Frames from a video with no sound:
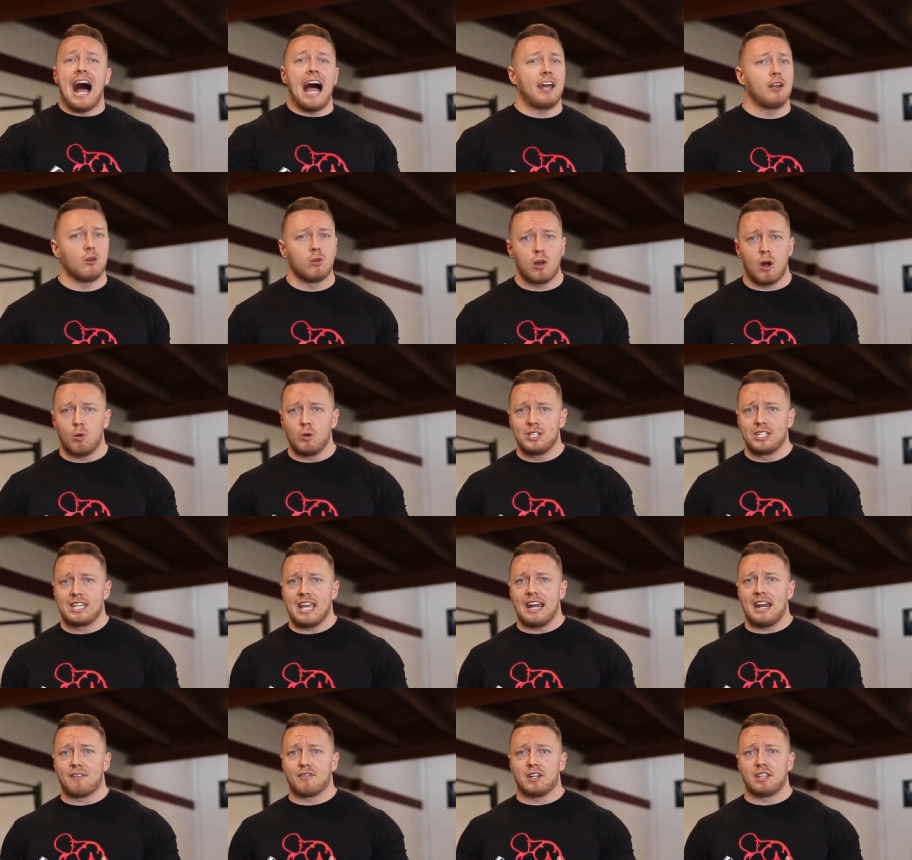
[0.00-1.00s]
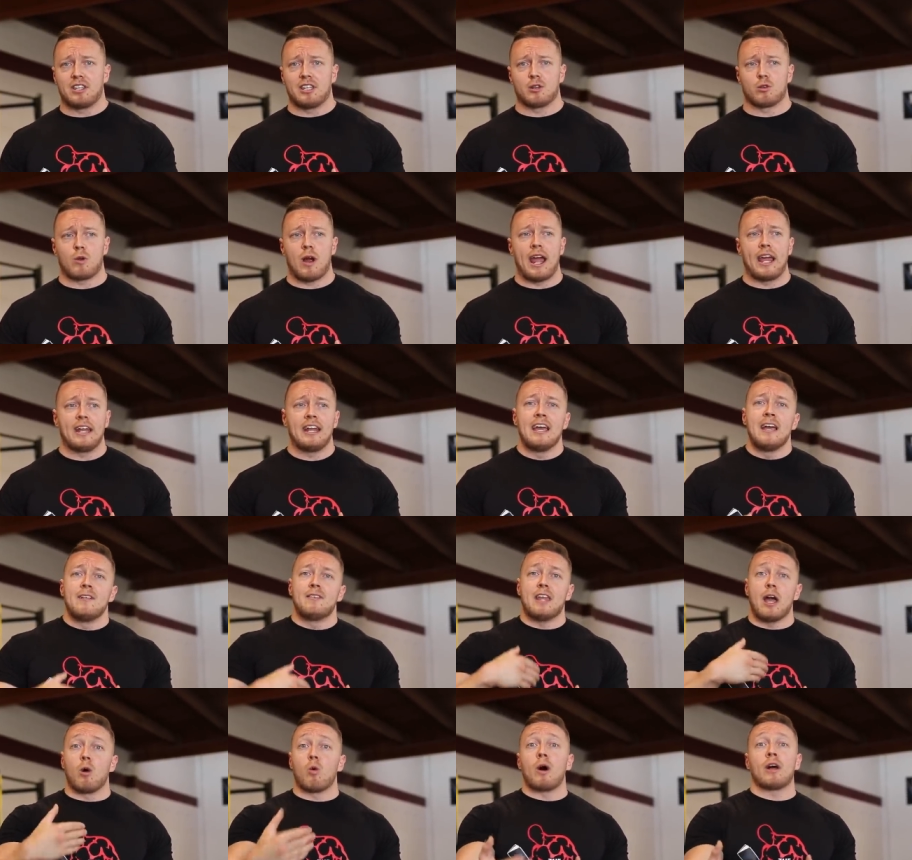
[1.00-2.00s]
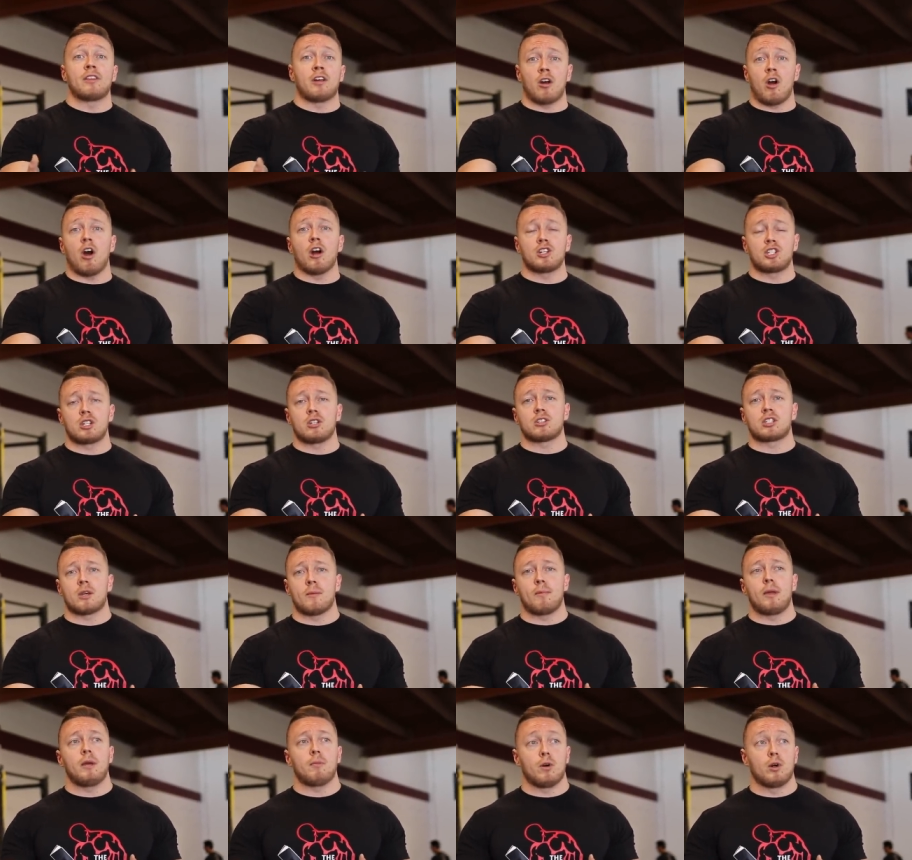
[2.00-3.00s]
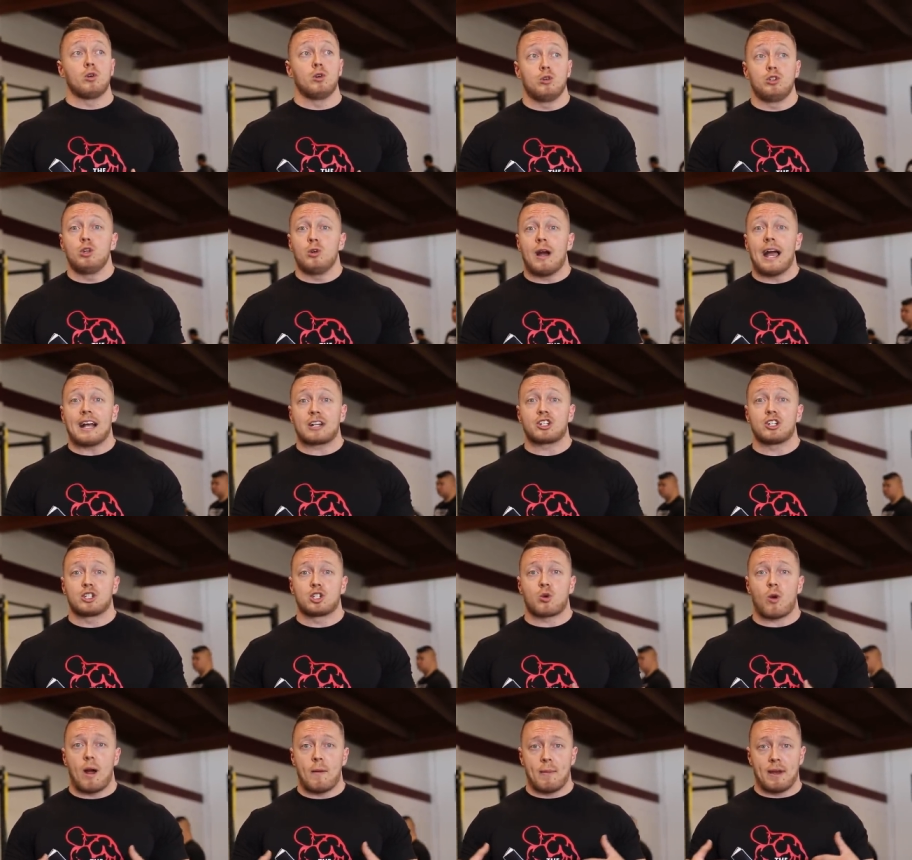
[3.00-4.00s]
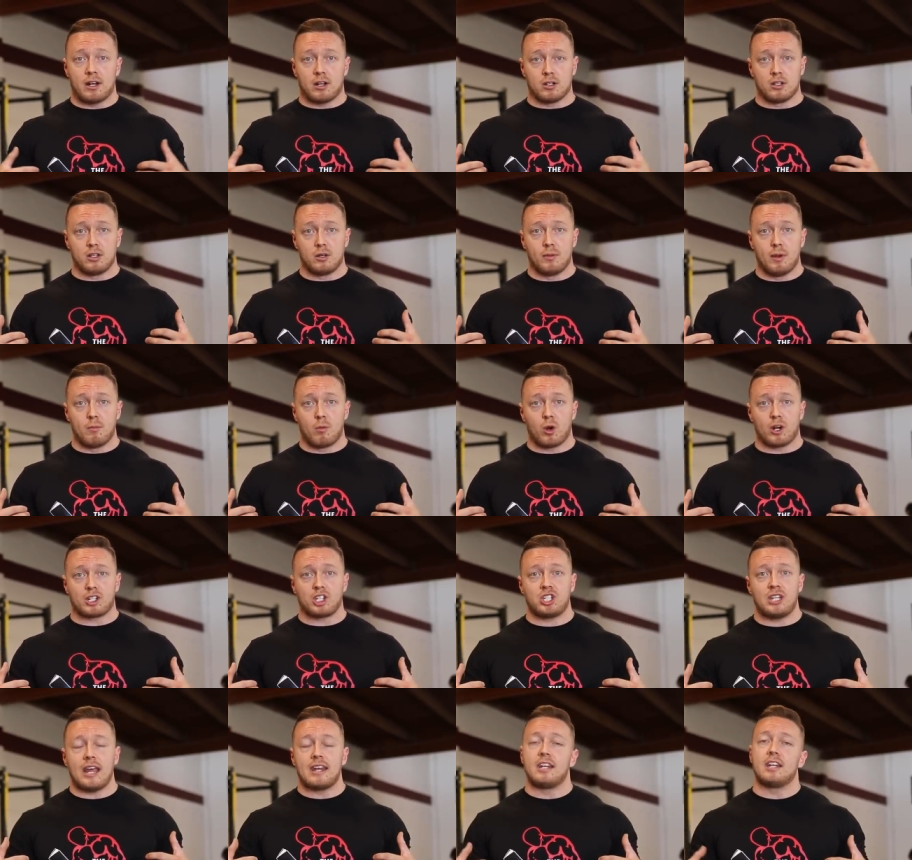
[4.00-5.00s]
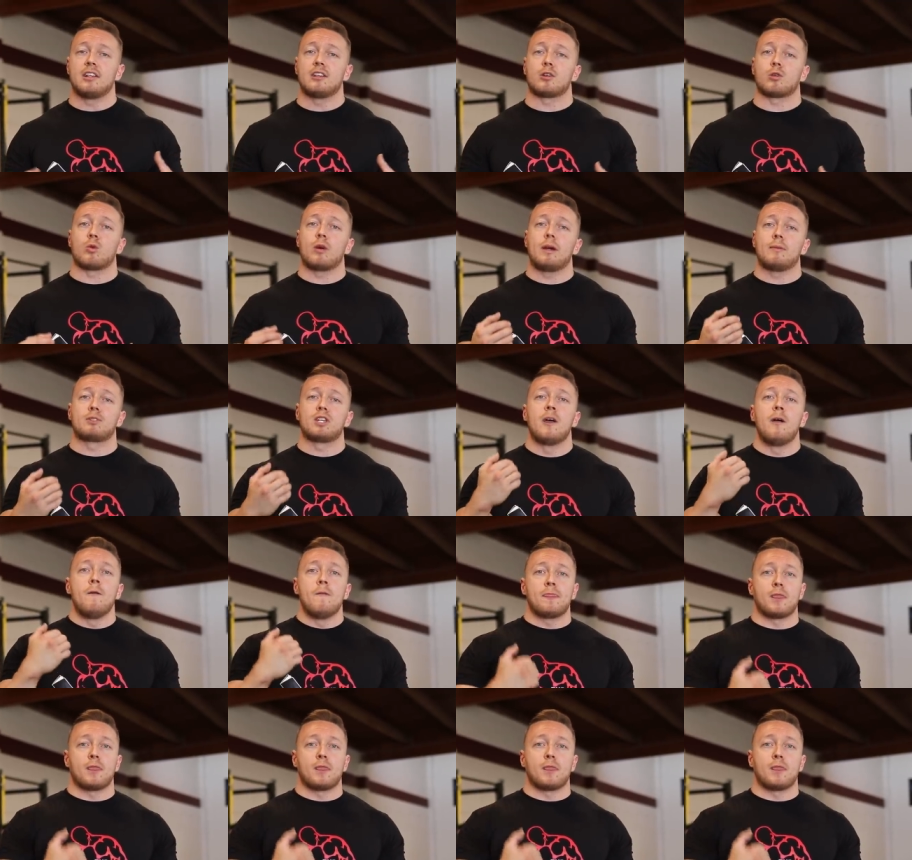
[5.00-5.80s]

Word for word: I don't always get everything right. Now, while there are still some people who do actually squat better, a little bit more extended in the ribs,